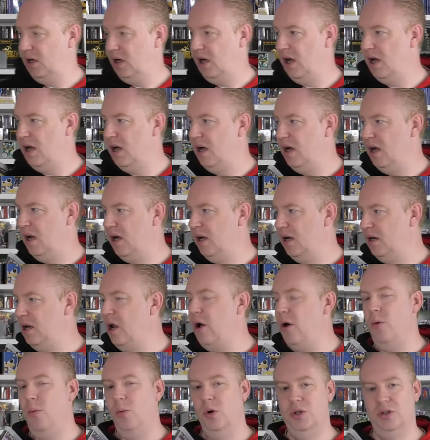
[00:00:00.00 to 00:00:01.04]

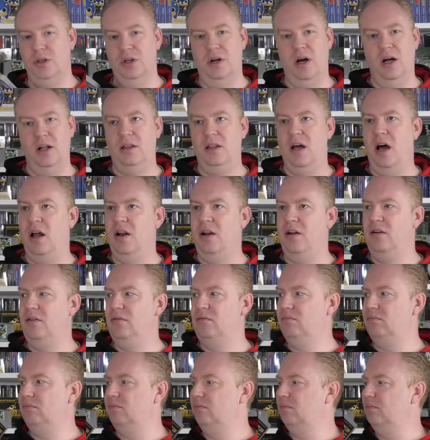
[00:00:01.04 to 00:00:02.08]
No, it wasn't. I
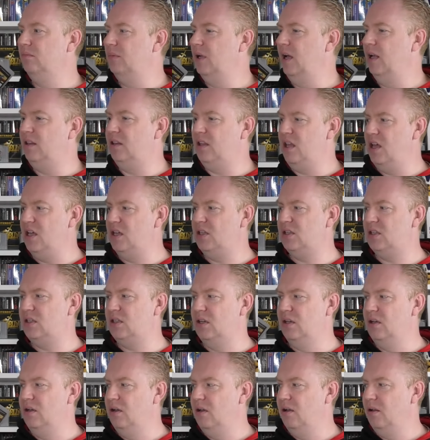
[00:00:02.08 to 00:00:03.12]
had
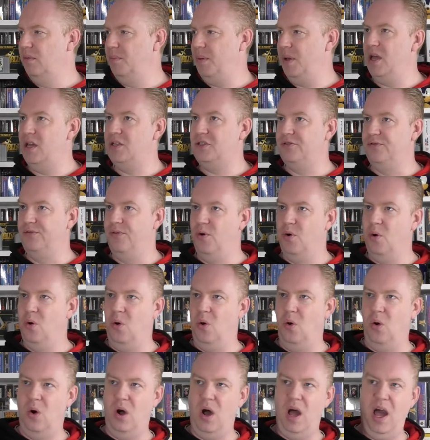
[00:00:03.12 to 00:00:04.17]
this, the
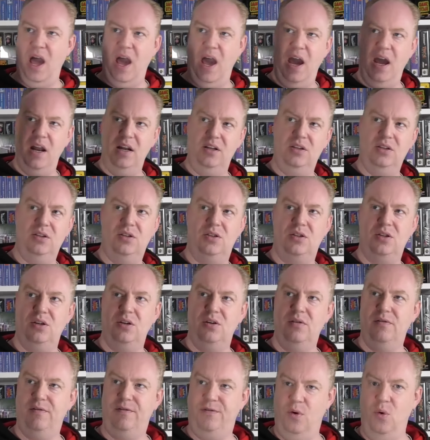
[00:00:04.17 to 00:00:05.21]
PS4, and
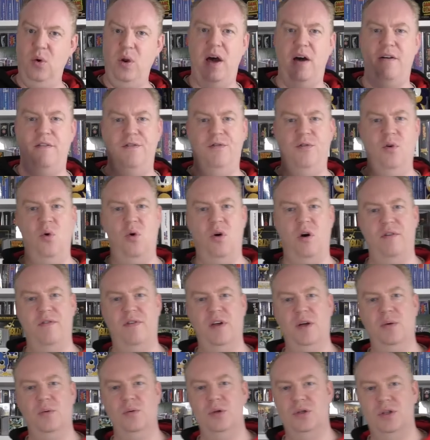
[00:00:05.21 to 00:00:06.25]
Fallout 4, I
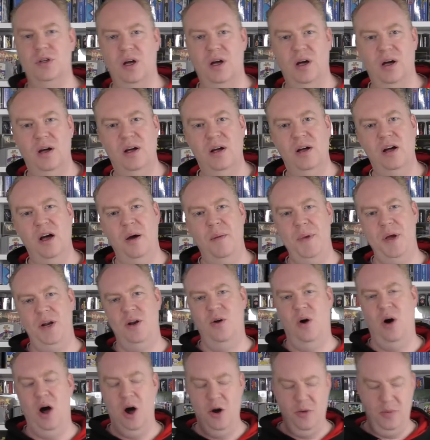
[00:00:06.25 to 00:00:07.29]
think, was a
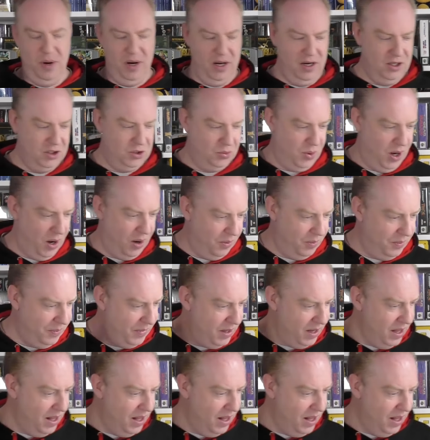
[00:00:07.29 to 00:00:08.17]
midnight opening as well.